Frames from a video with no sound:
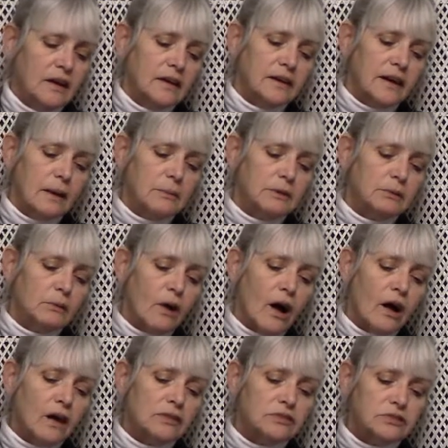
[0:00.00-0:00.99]
Coming,
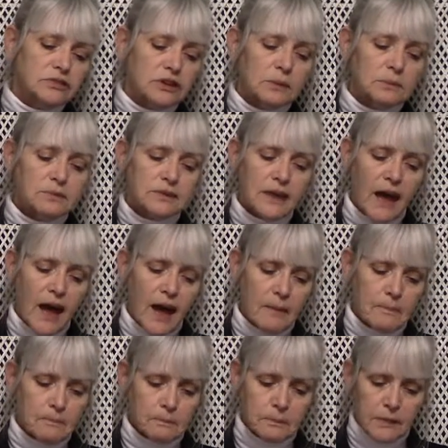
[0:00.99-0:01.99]
Ross? Chips
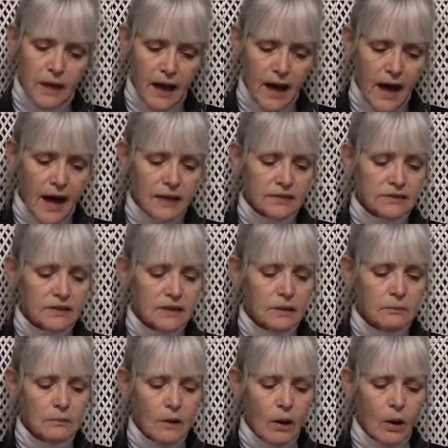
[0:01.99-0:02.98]
asked
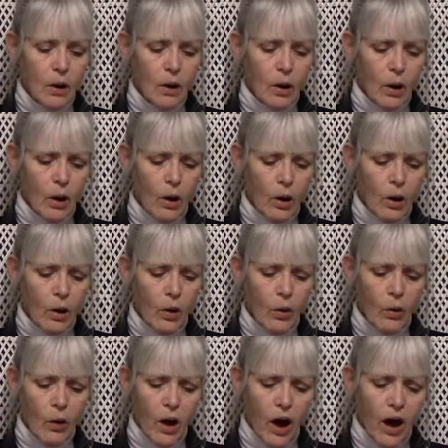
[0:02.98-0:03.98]
him.
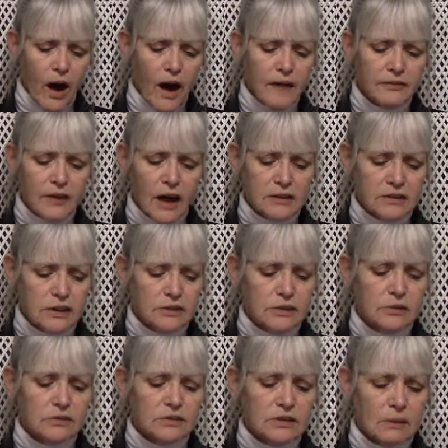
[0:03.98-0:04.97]
Oh, I've got to
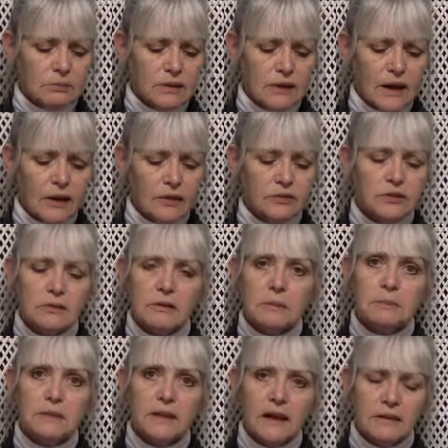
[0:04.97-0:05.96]
do something else, he
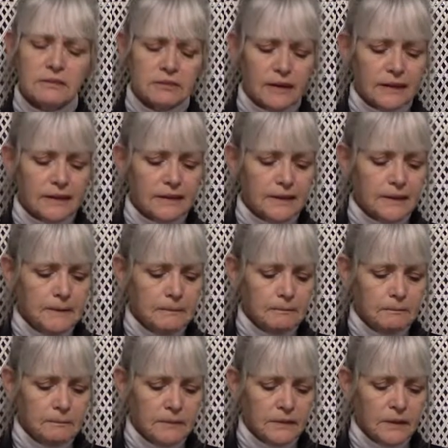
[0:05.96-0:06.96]
replied vaguely.
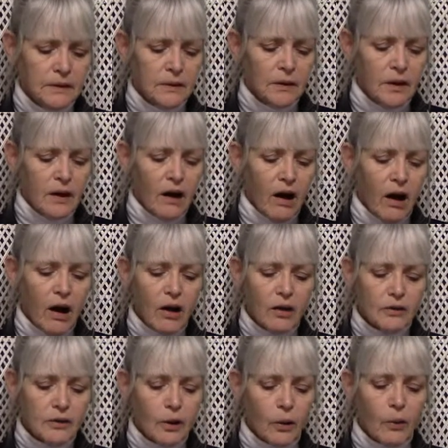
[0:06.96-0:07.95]
I'll
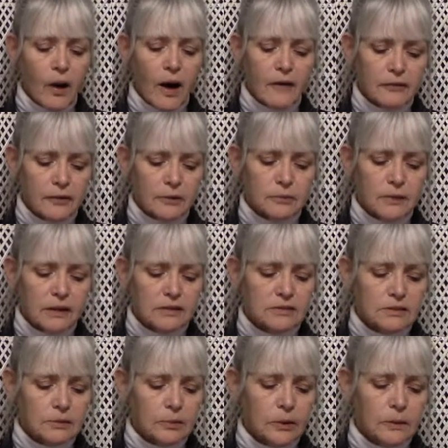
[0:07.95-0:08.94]
go, offered Red
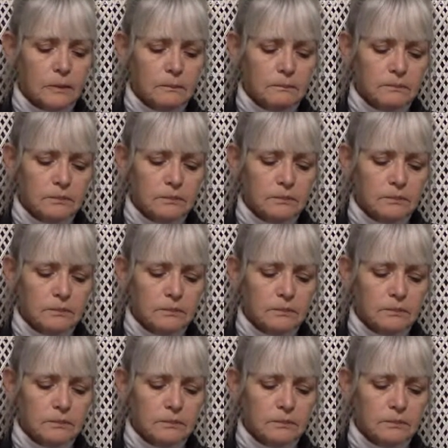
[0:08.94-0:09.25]
Sewell.